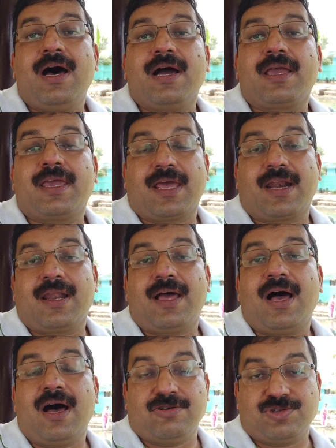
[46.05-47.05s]
a
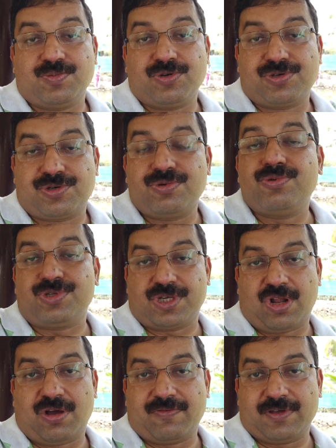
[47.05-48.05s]
Kerala houseboat cruise
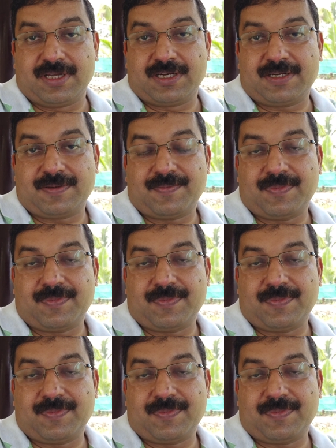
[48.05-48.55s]
along with it.